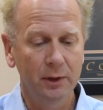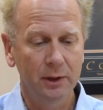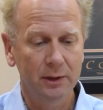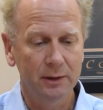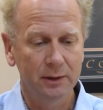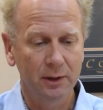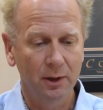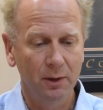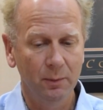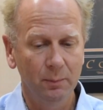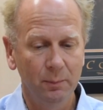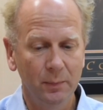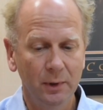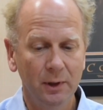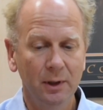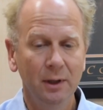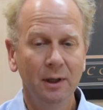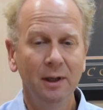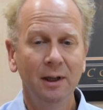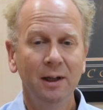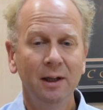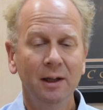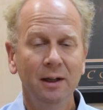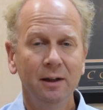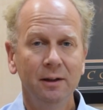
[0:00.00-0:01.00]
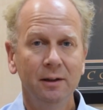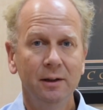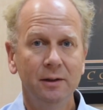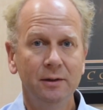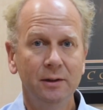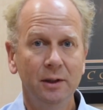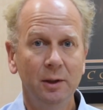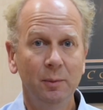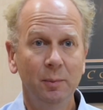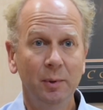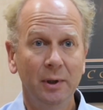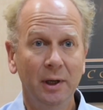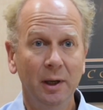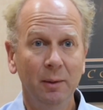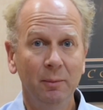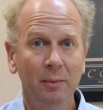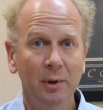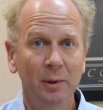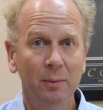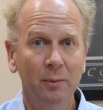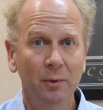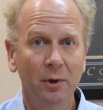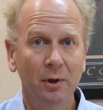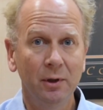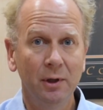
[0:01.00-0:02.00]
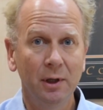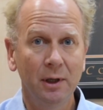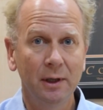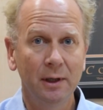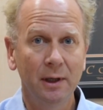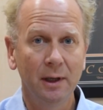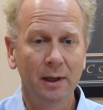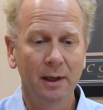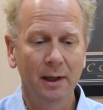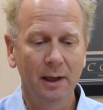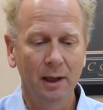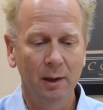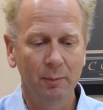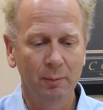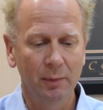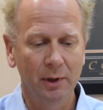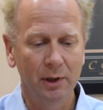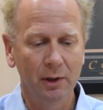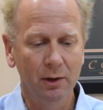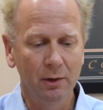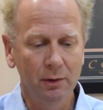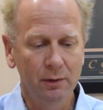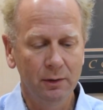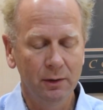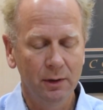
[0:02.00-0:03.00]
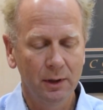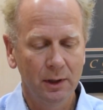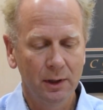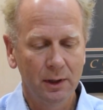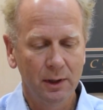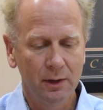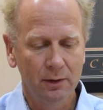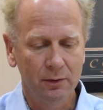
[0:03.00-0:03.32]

for example, the GPMM model can help a lot